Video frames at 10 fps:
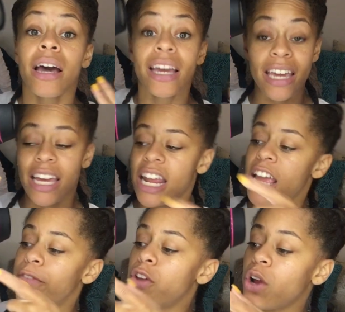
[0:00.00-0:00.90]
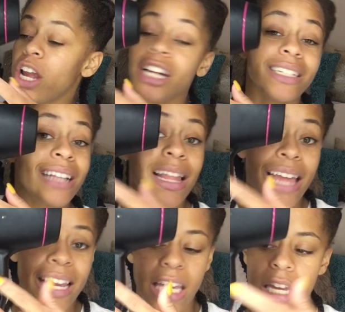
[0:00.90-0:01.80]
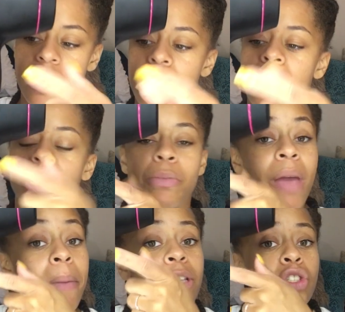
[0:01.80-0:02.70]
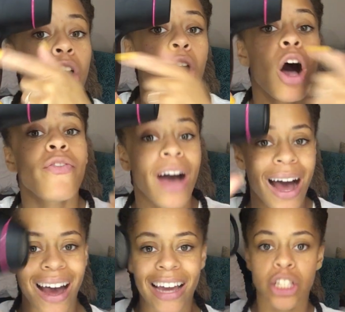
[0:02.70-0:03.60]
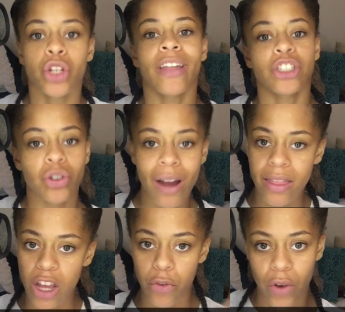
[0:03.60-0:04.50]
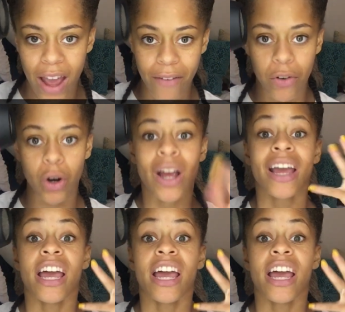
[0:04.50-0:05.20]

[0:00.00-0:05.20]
Again, if your hair does not like heat, maybe start off high so that you're not there forever.